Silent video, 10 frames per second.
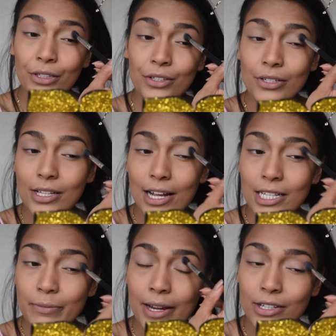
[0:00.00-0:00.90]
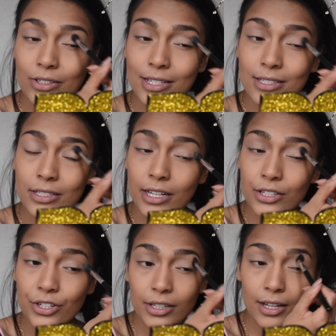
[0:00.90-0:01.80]
gonna use it as my
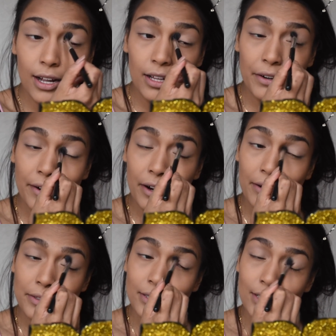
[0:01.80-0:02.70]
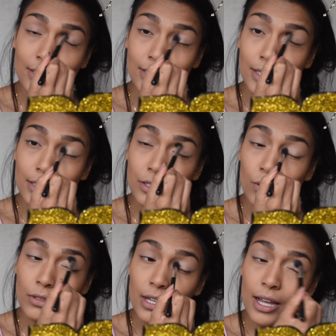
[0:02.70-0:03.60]
transition color. See, this
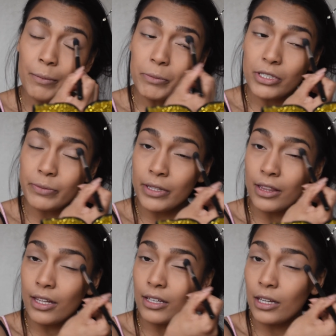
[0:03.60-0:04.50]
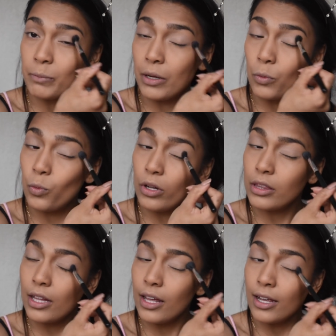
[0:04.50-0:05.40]
whole time I've just been thinking about what
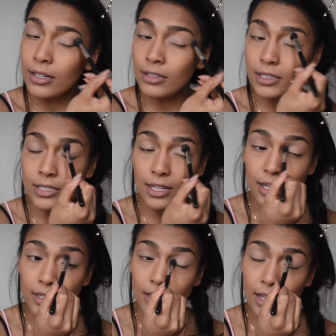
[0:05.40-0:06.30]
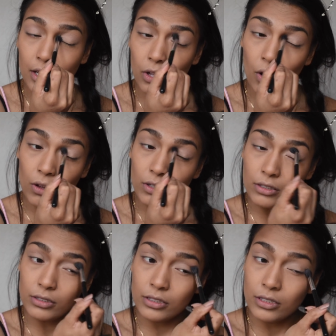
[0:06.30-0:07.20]
the hell is that thing
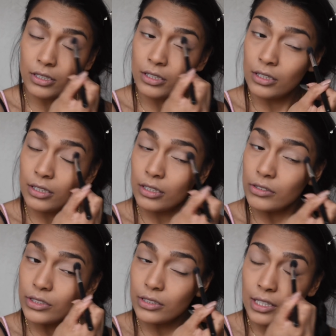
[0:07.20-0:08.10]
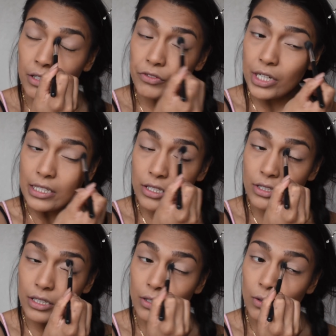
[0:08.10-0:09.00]
called. Just thinking of
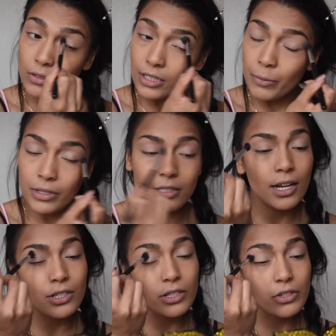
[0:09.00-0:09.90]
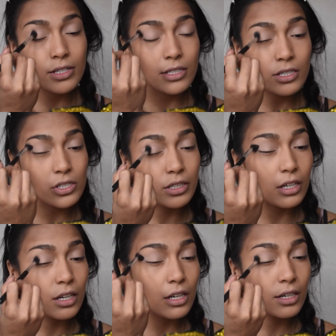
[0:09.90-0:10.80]
translucent the whole time, but it's actually transition.
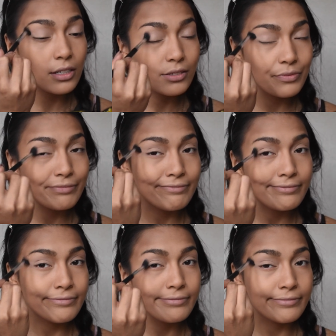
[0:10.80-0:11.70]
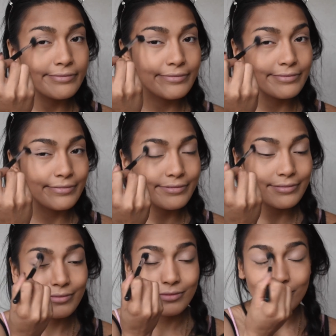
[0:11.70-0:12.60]
Mm-hmm.
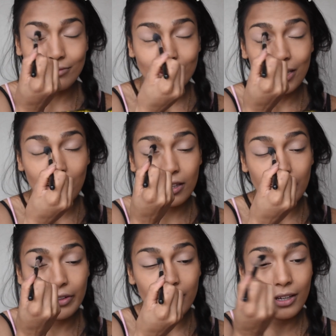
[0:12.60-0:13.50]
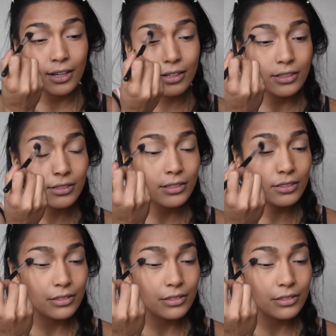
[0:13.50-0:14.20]
Got there in the end.